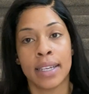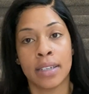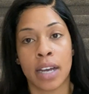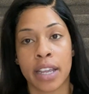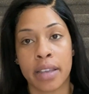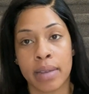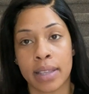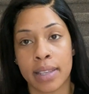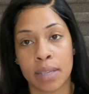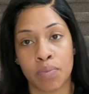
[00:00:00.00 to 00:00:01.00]

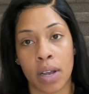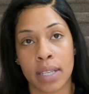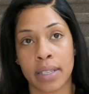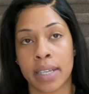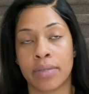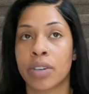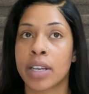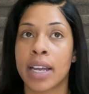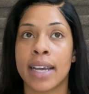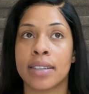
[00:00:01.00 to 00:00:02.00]
document this process for you
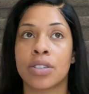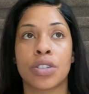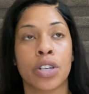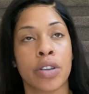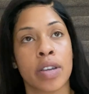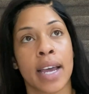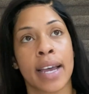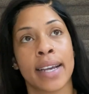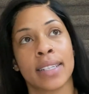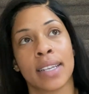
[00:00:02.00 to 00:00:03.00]
guys and show you
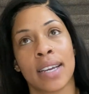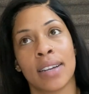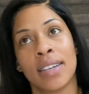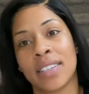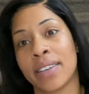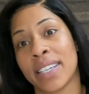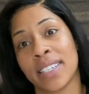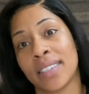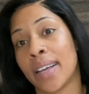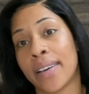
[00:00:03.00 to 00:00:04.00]
guys and also I
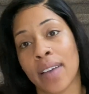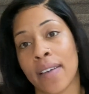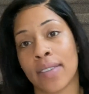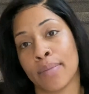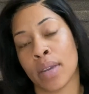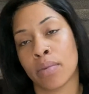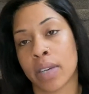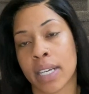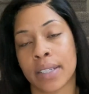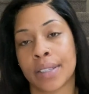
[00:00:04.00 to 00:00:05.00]
just love having the
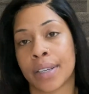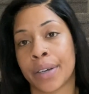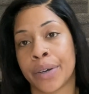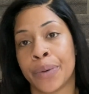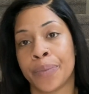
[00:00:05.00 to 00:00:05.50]
memories so